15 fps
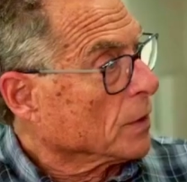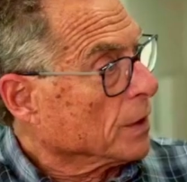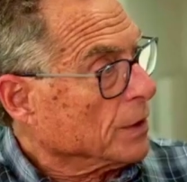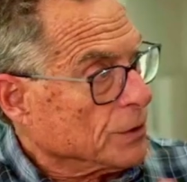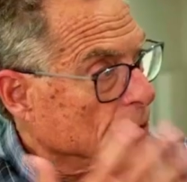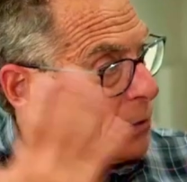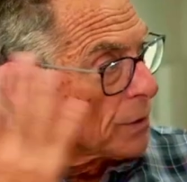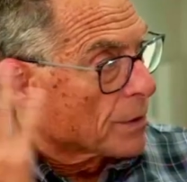going
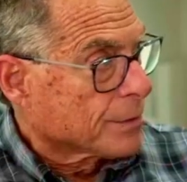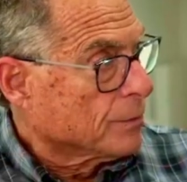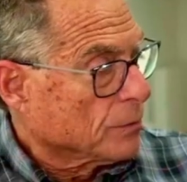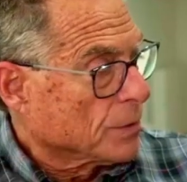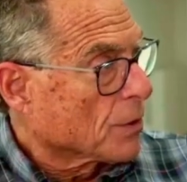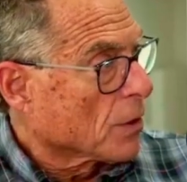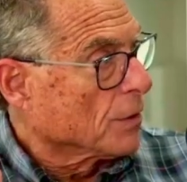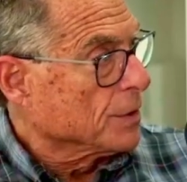to do
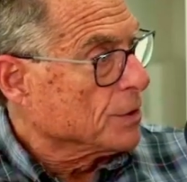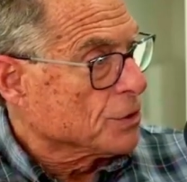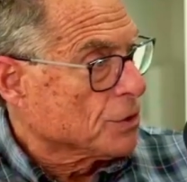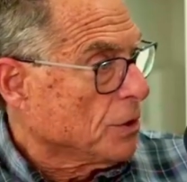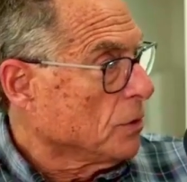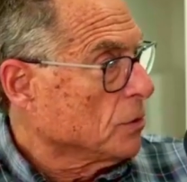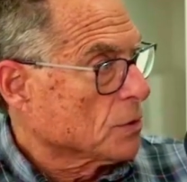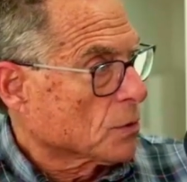with all these
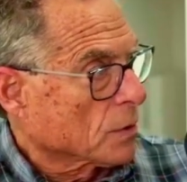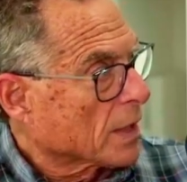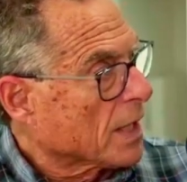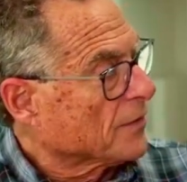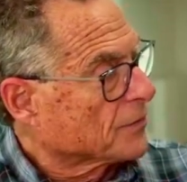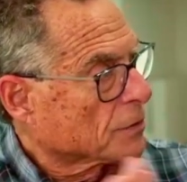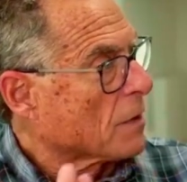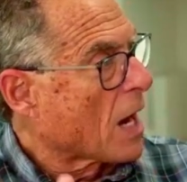Jews? We're going to
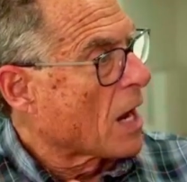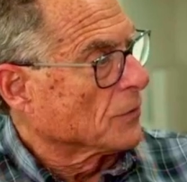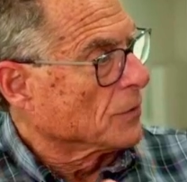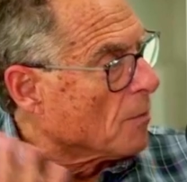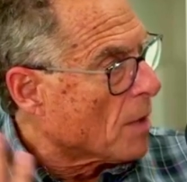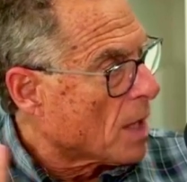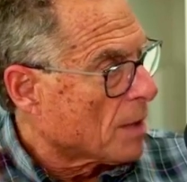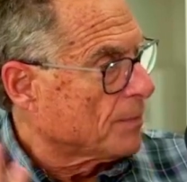have to round
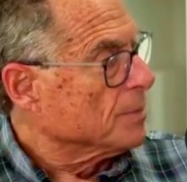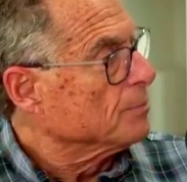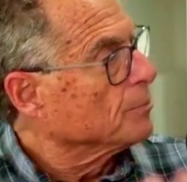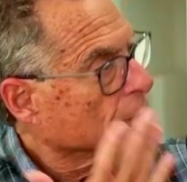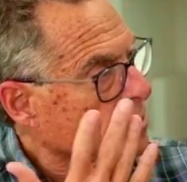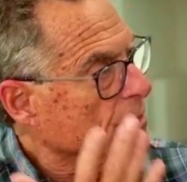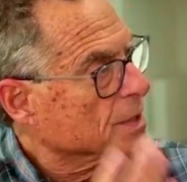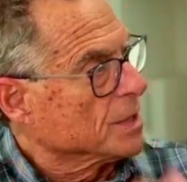them up and put
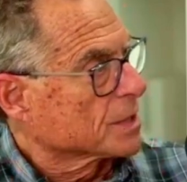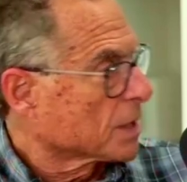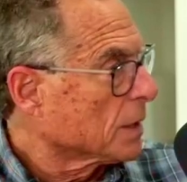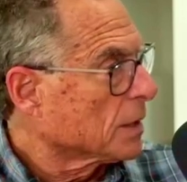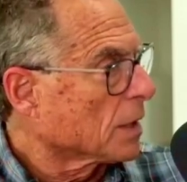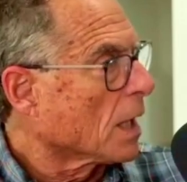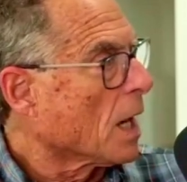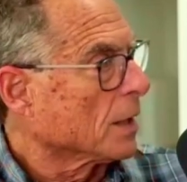them in the
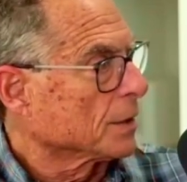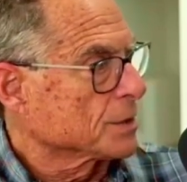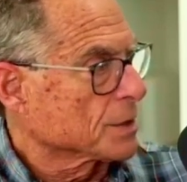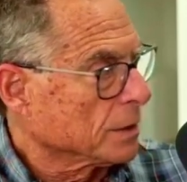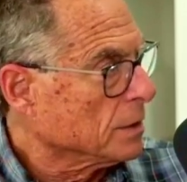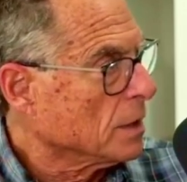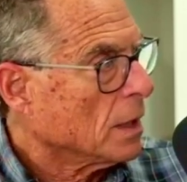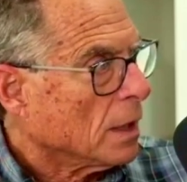synagogues and